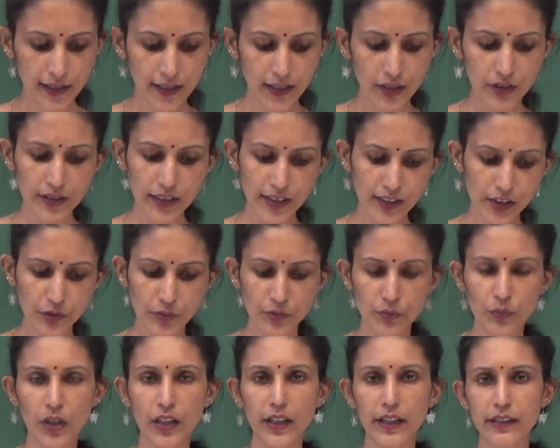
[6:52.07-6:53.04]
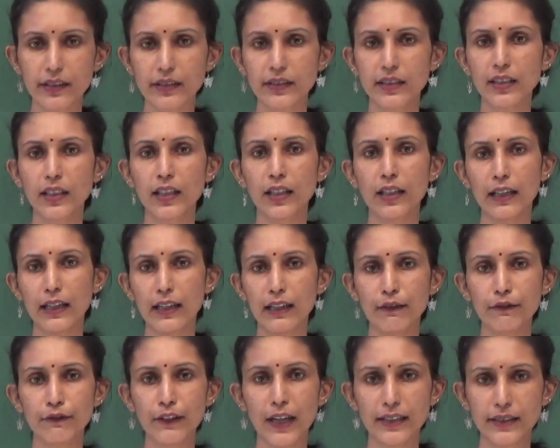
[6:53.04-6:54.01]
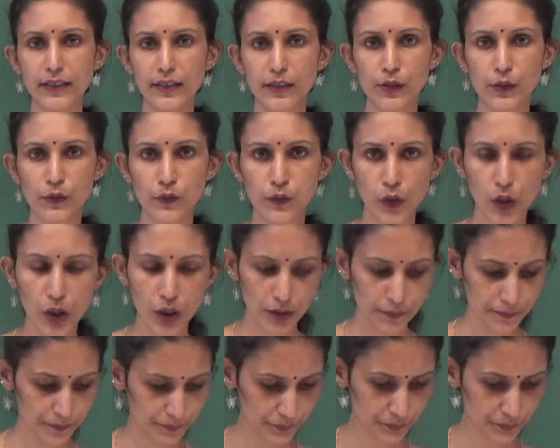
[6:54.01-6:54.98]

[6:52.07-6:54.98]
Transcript: Now, these were the factors for